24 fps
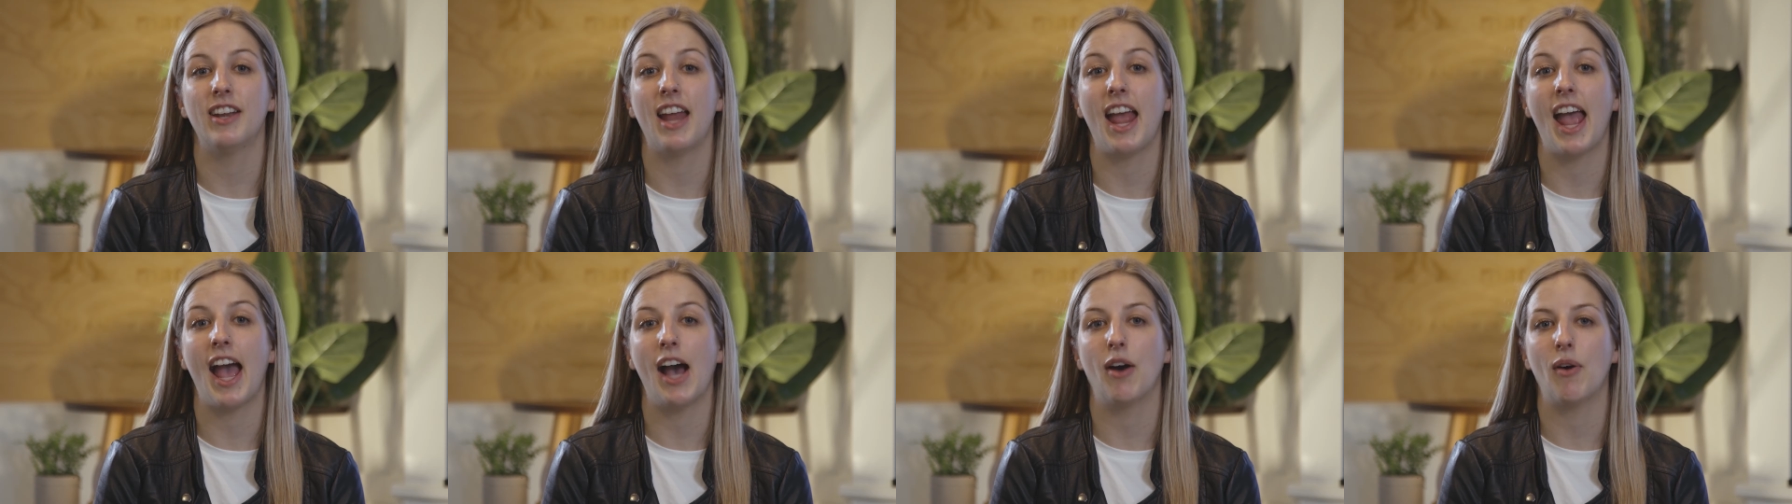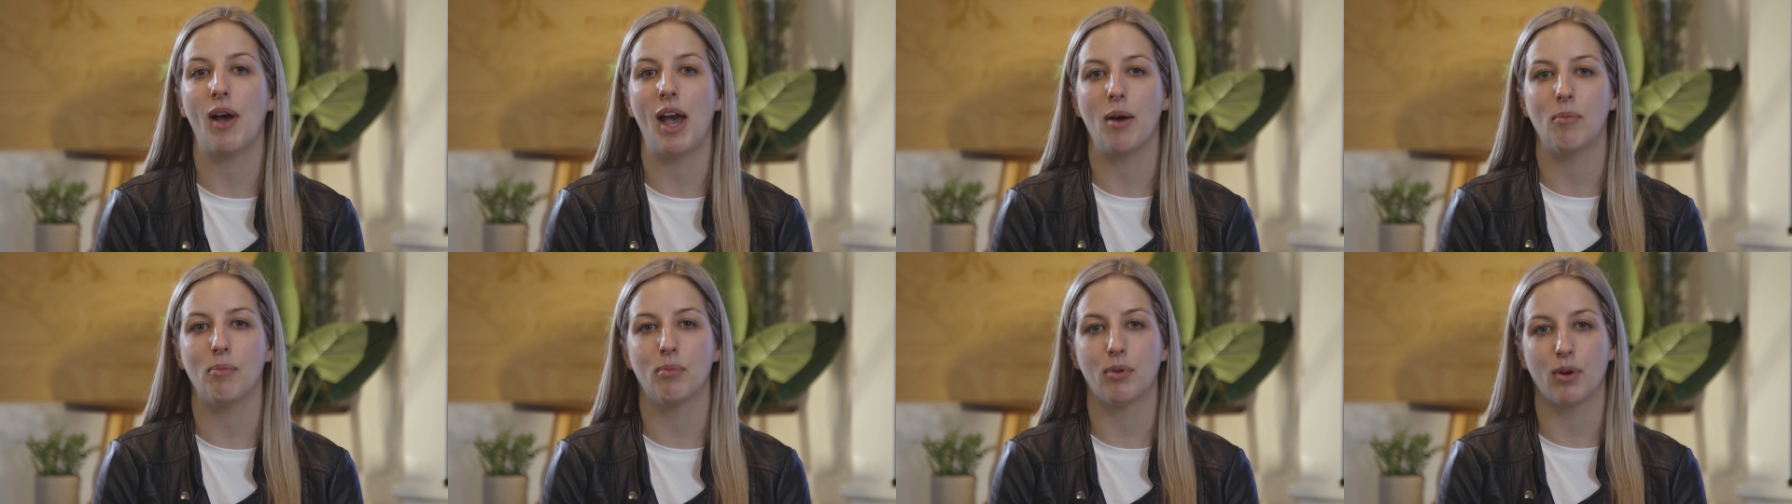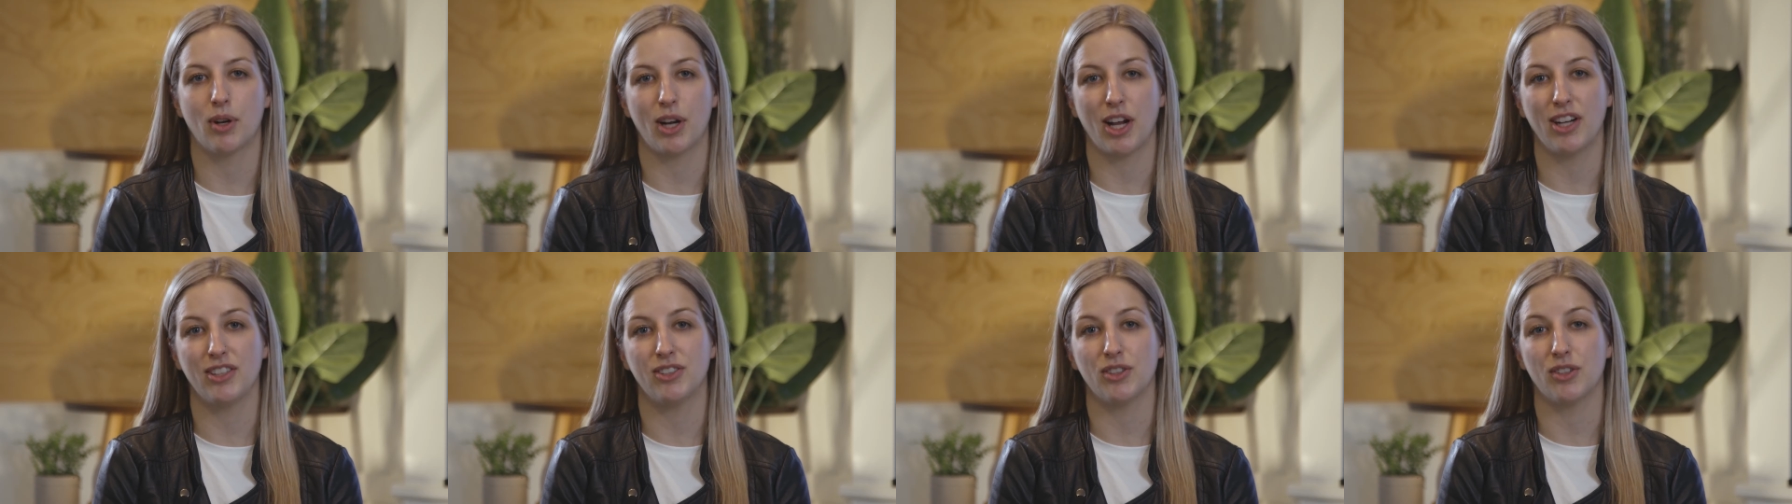how our
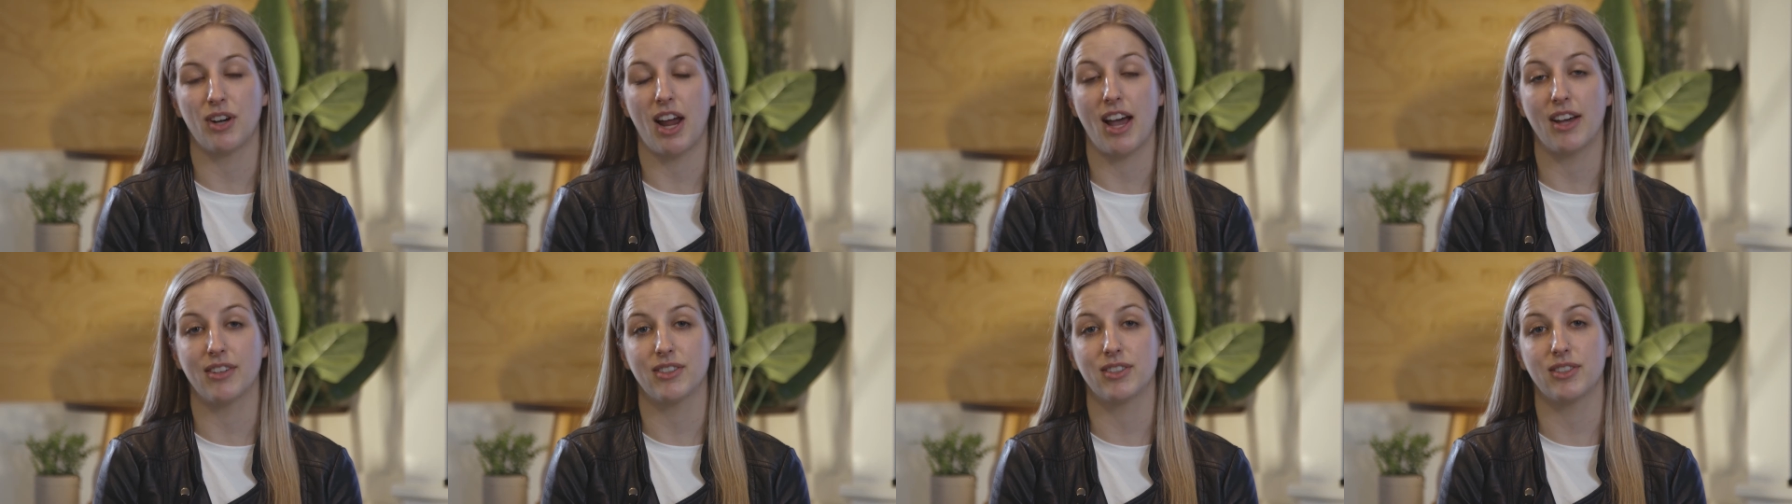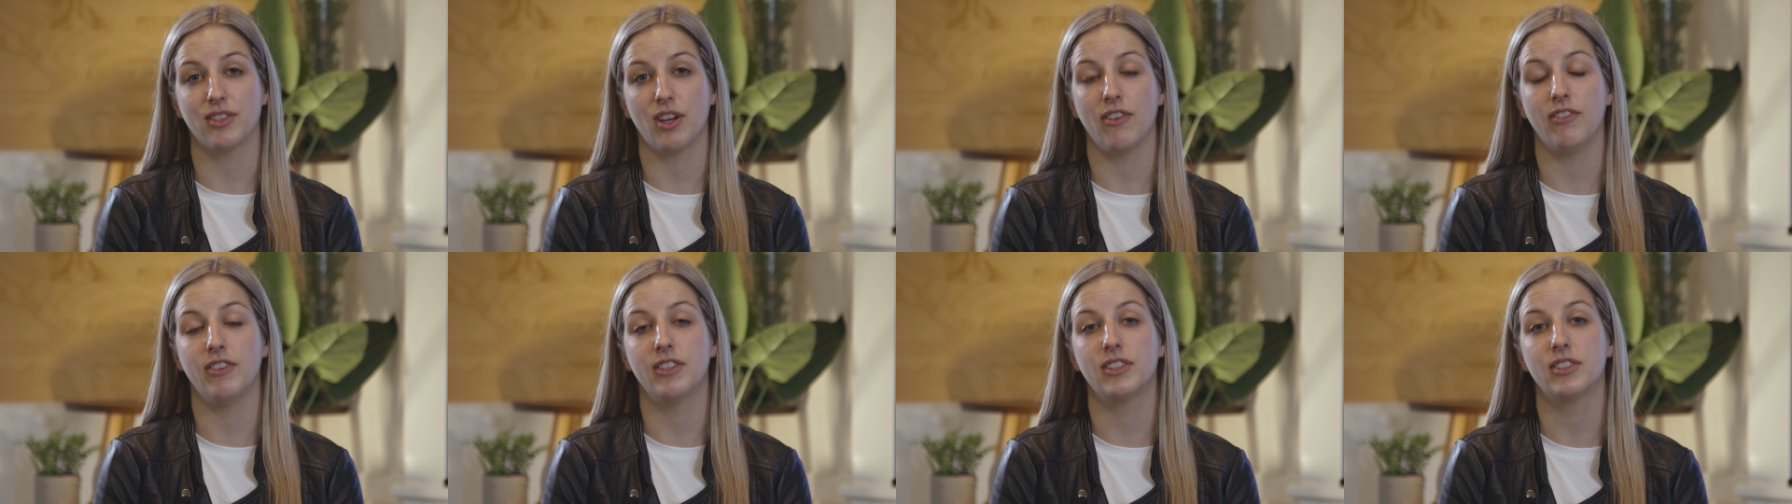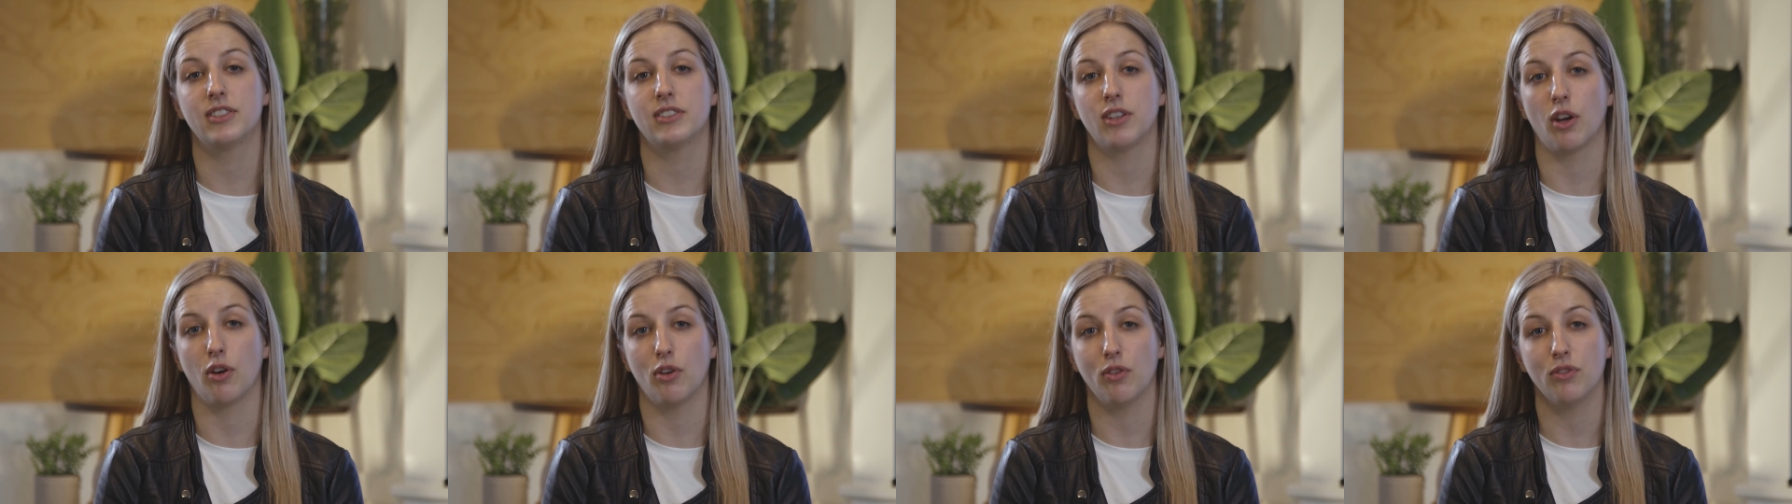product or our service
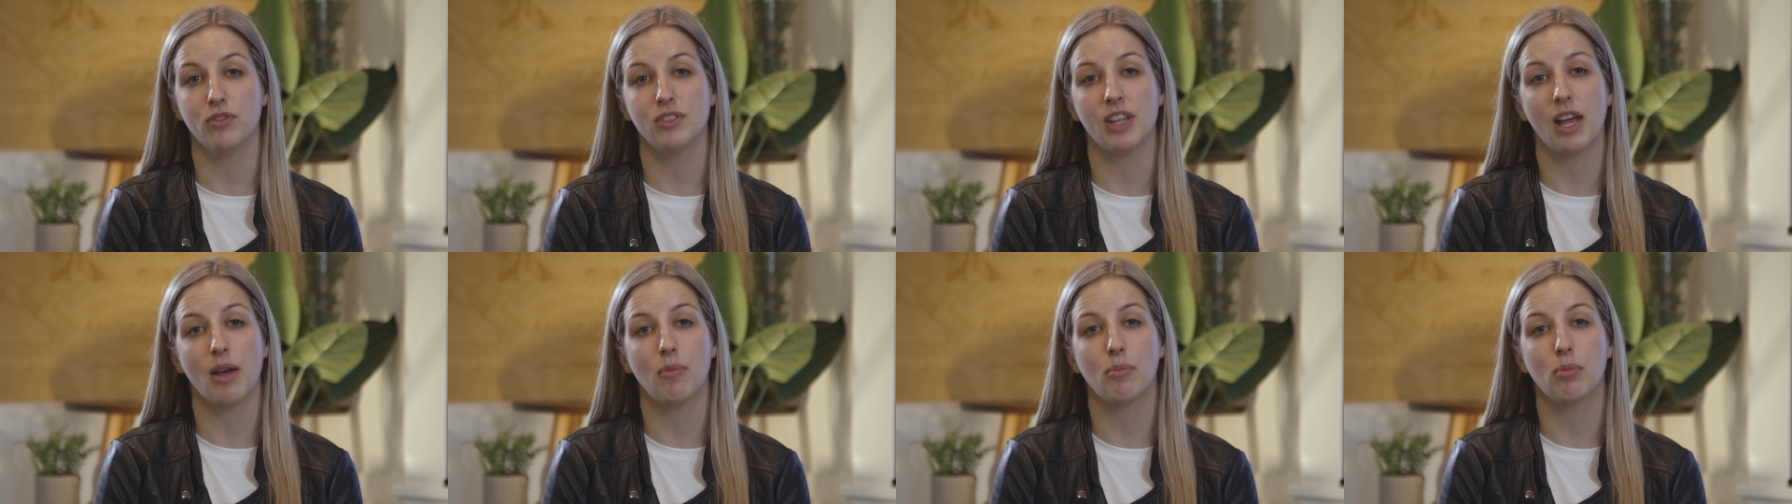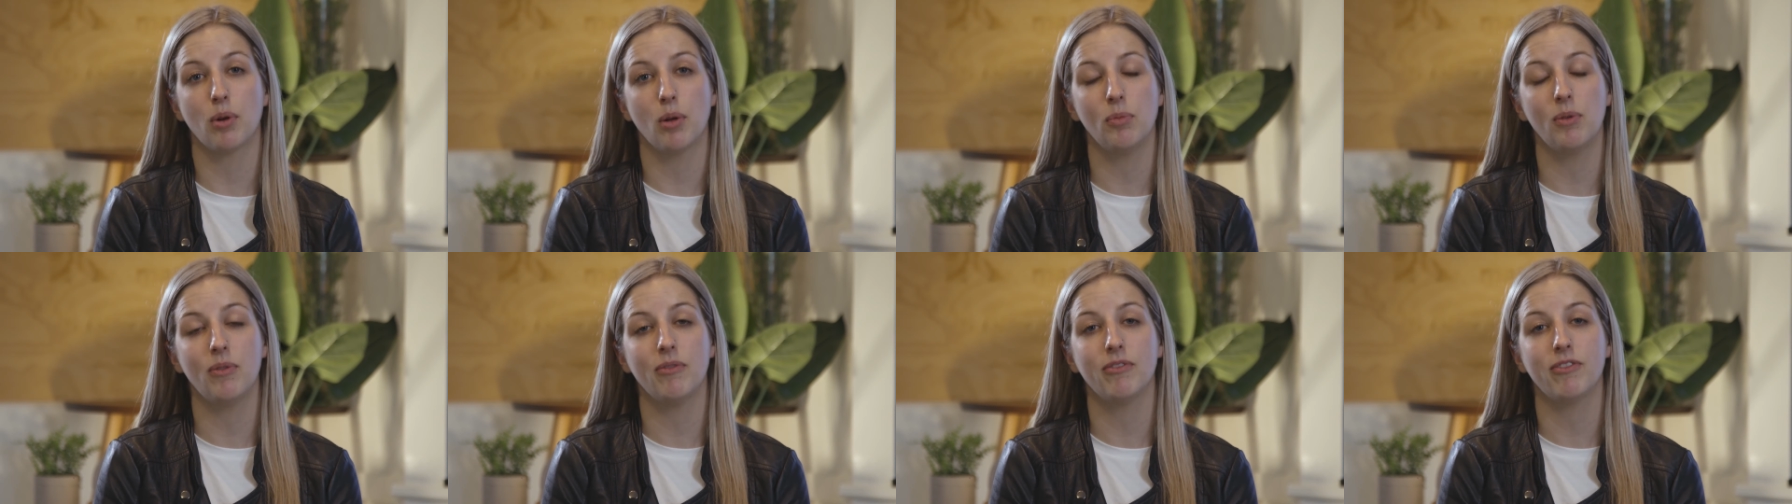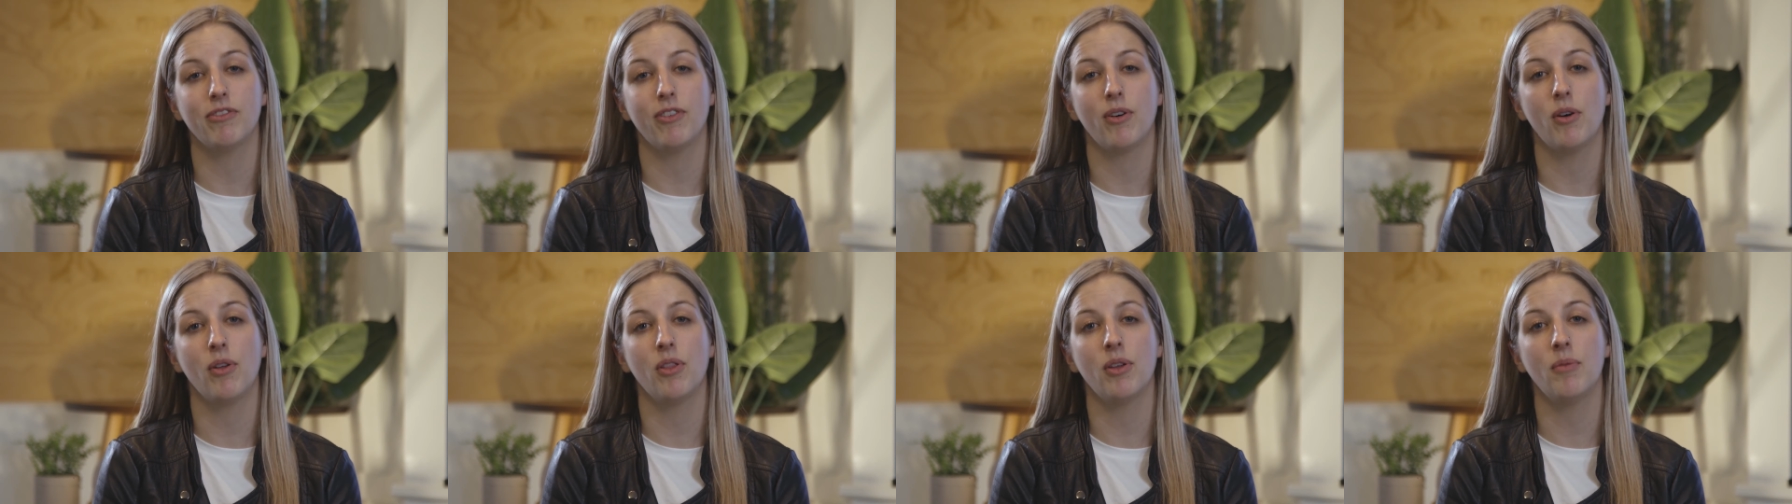solves that problem
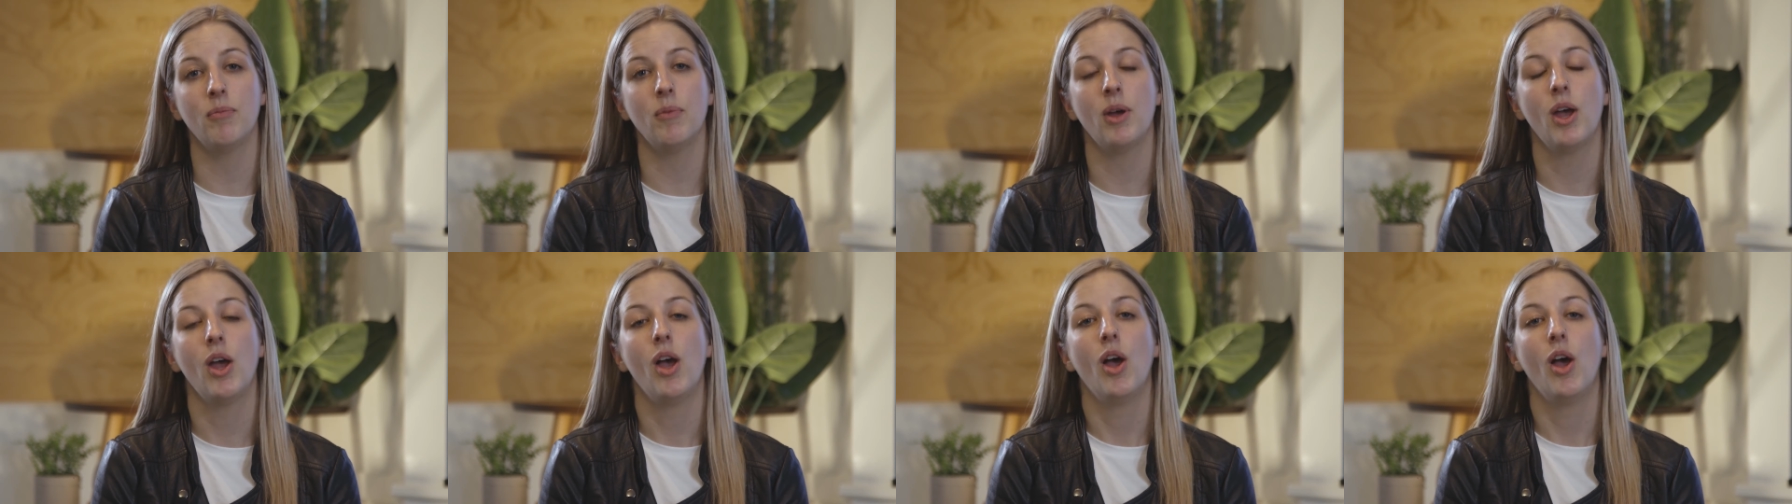for them,